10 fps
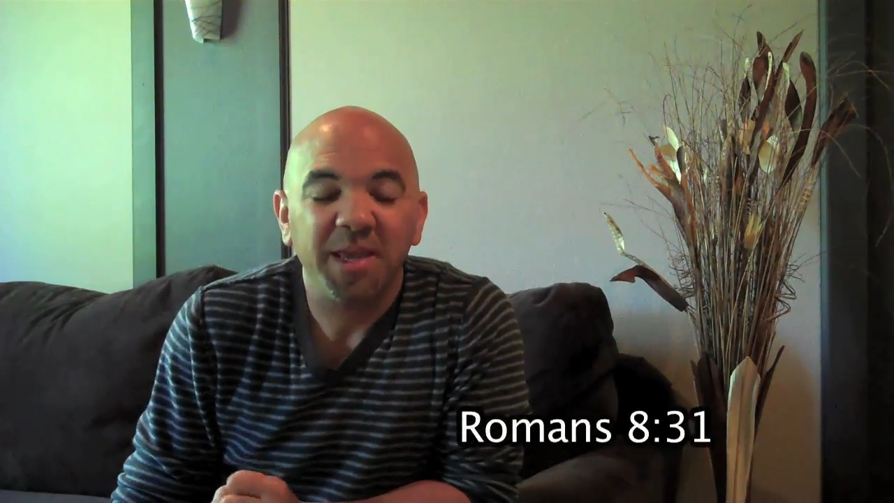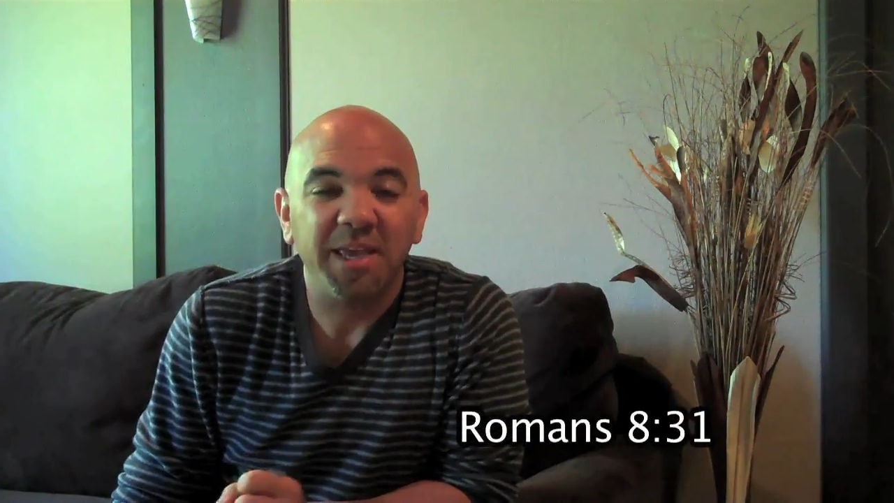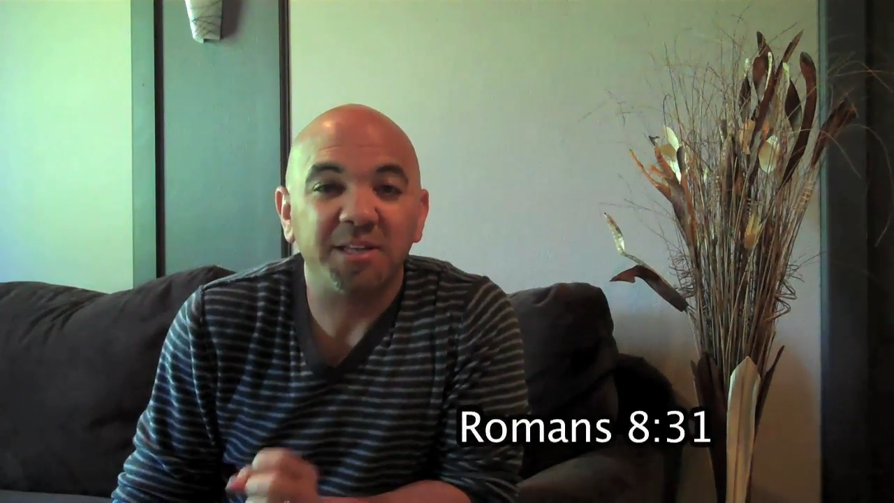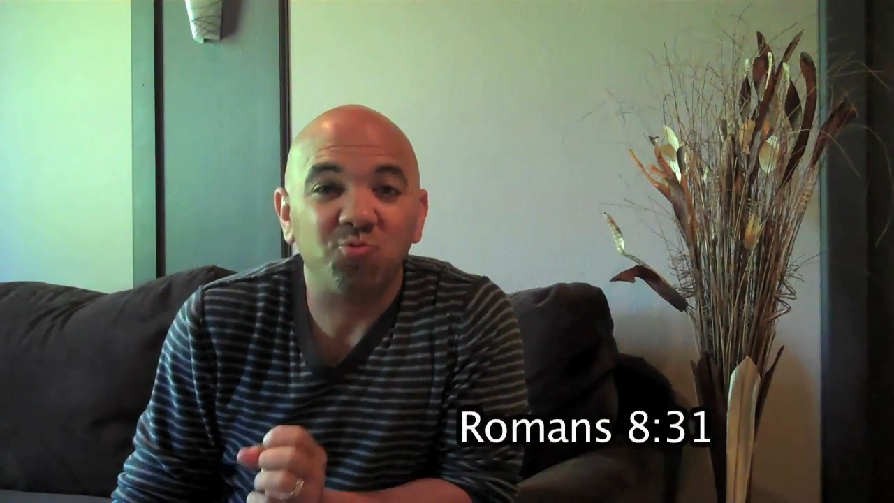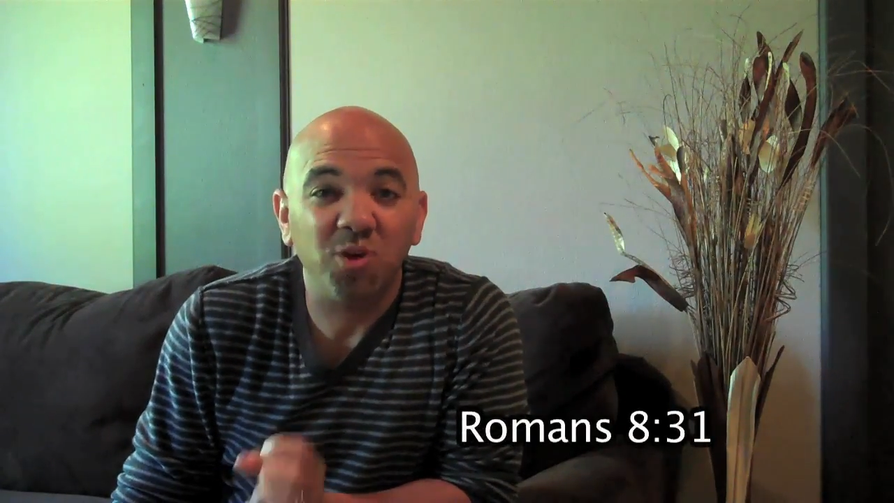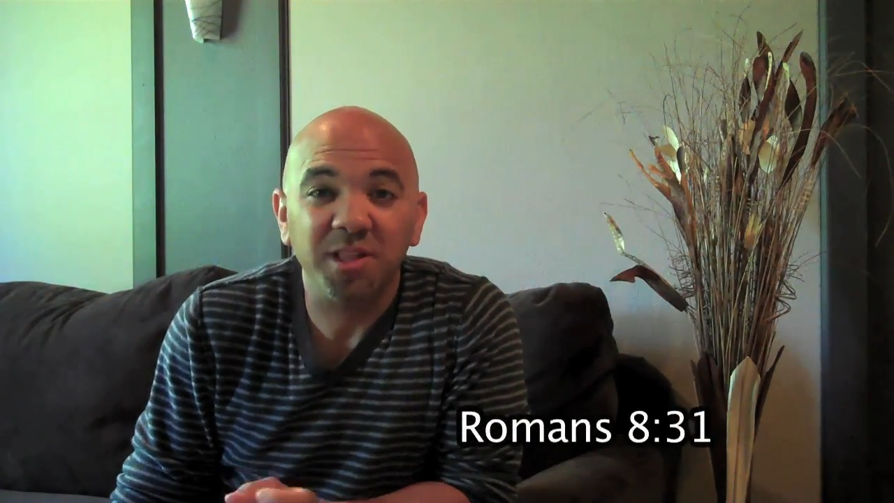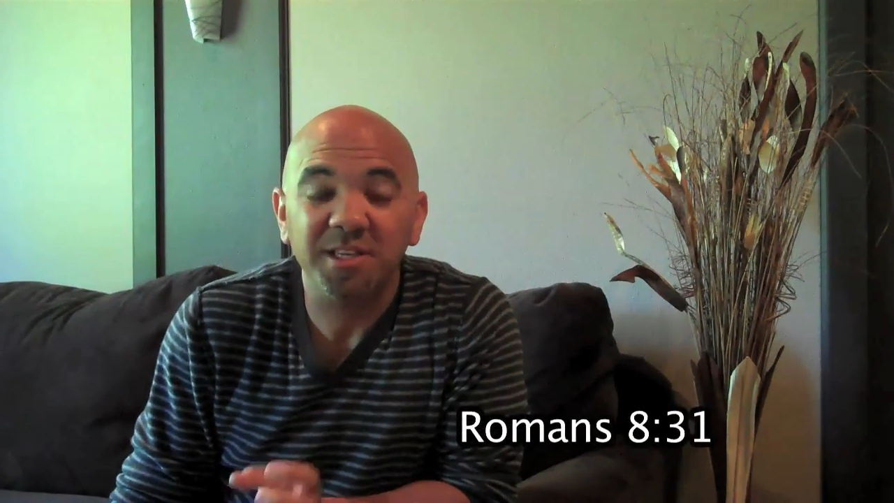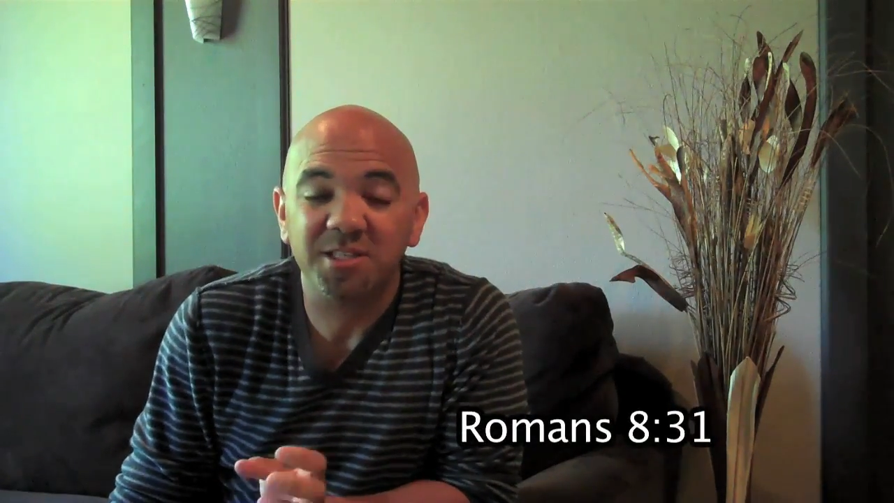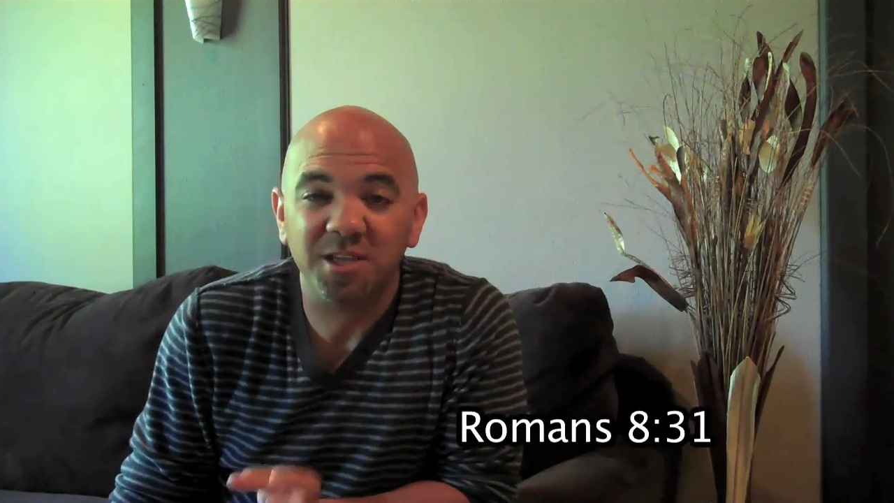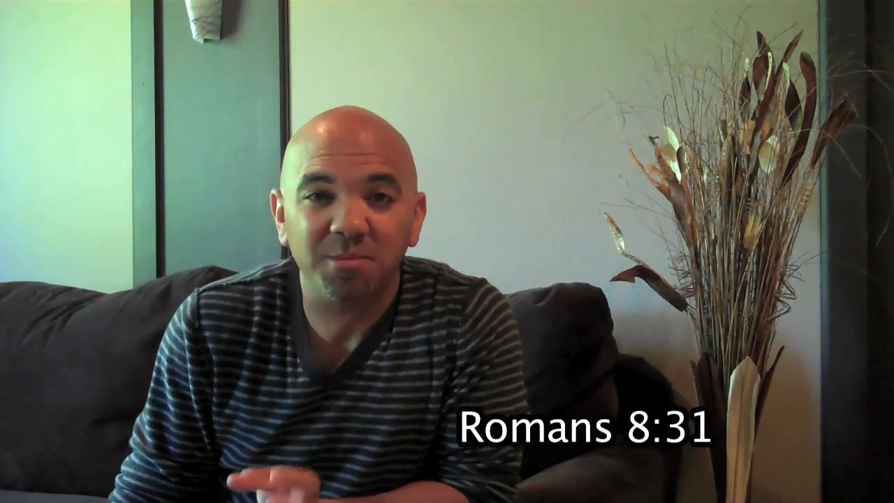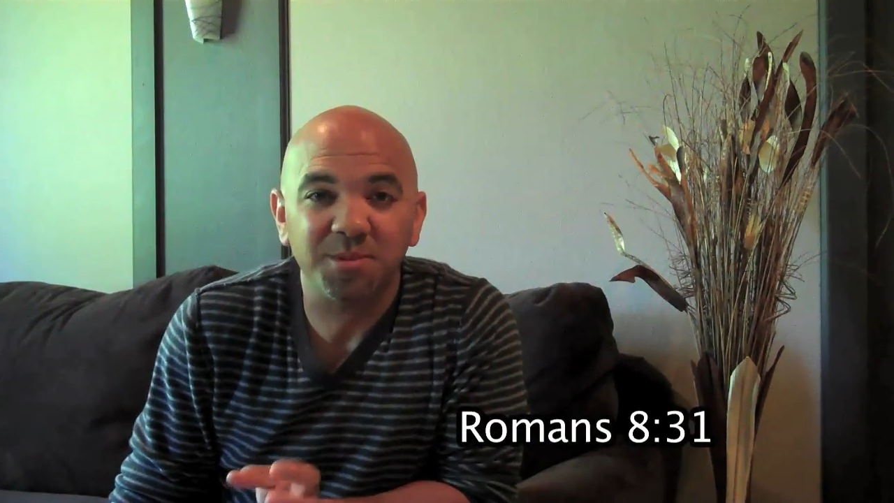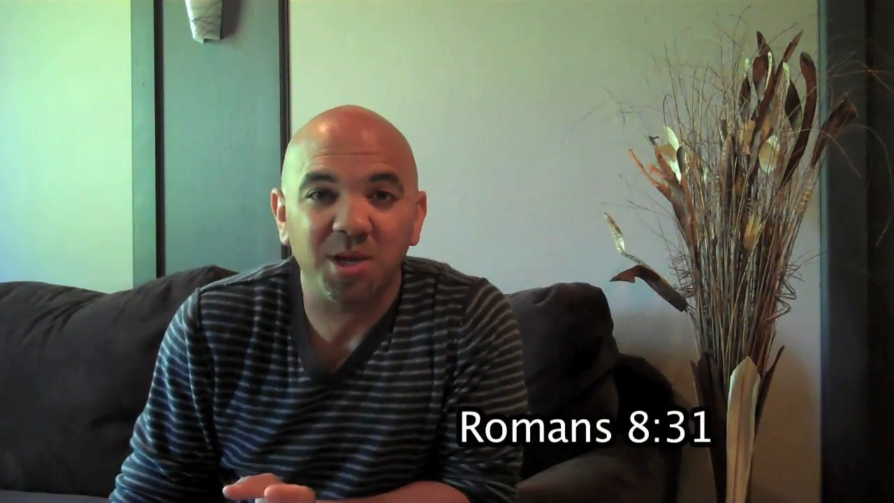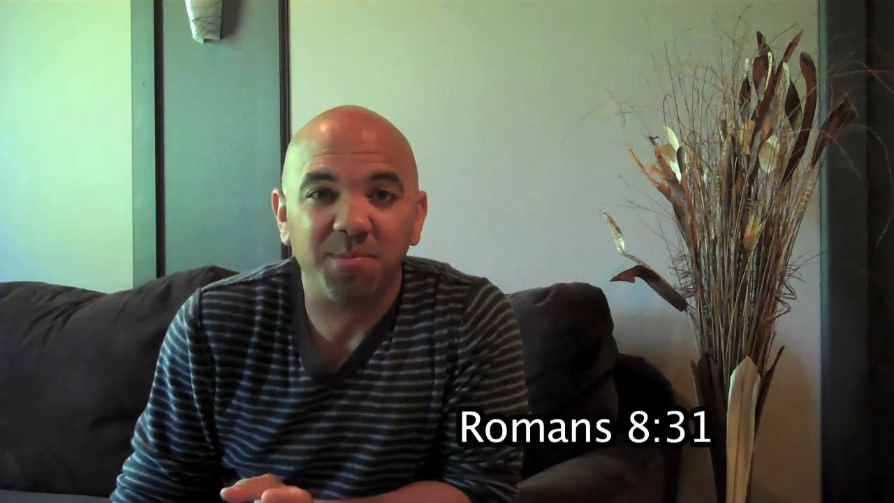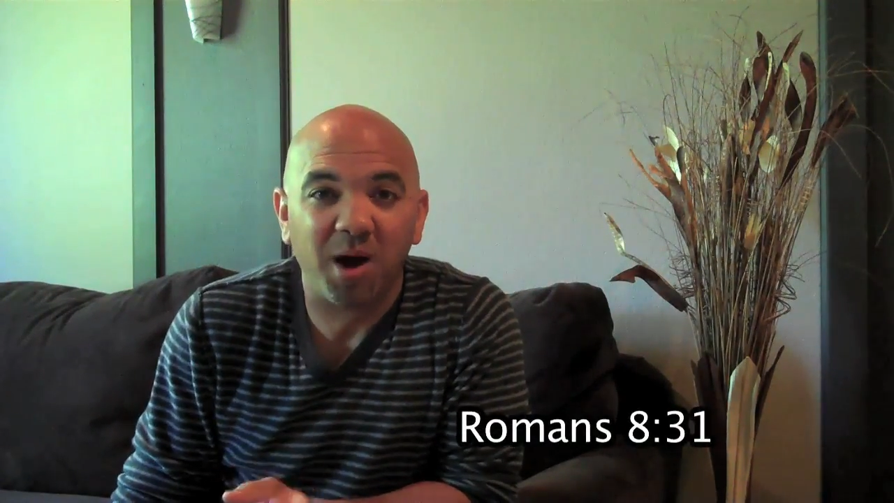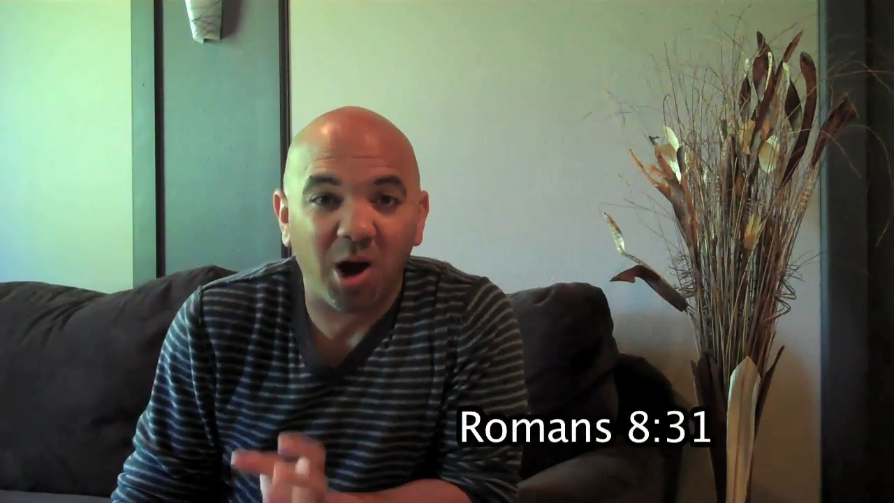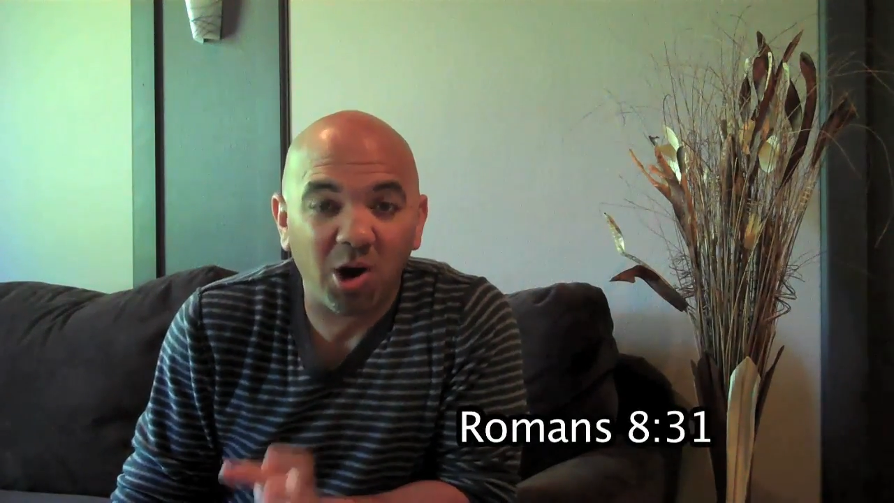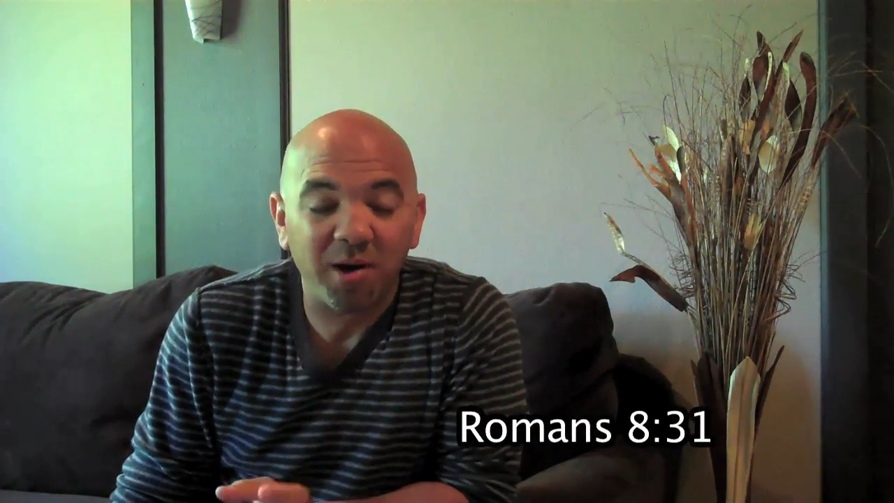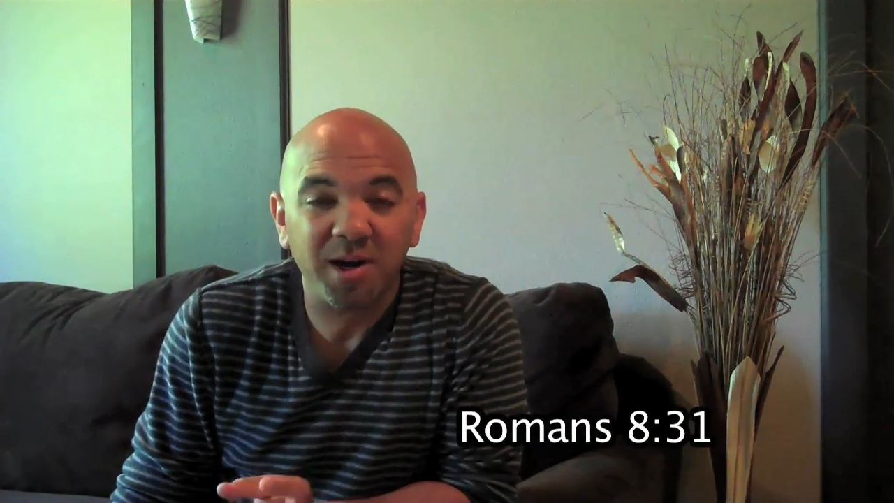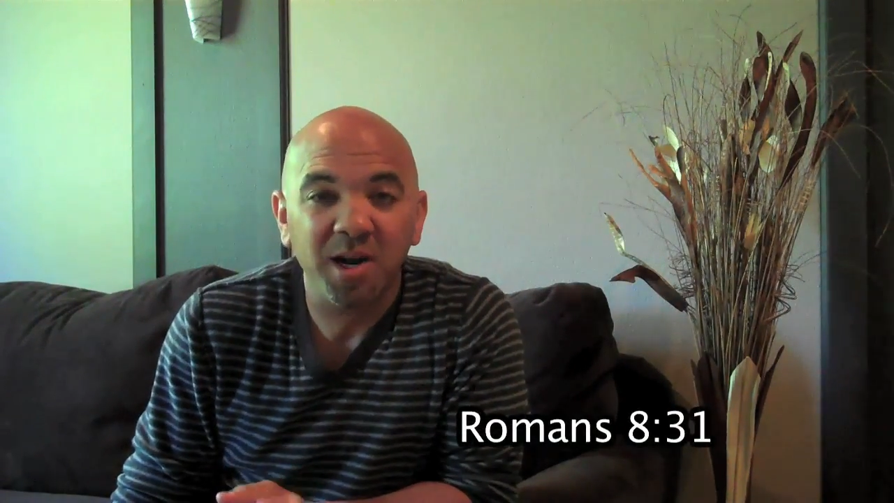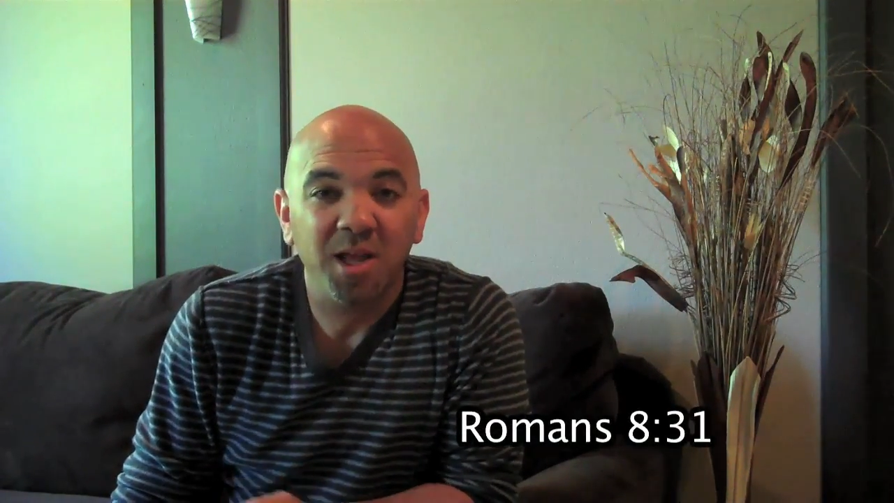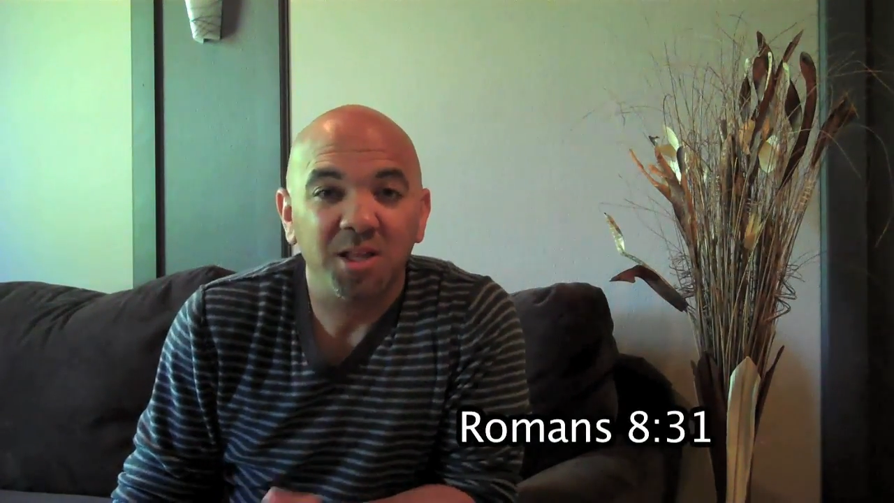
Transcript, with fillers: it really sums up our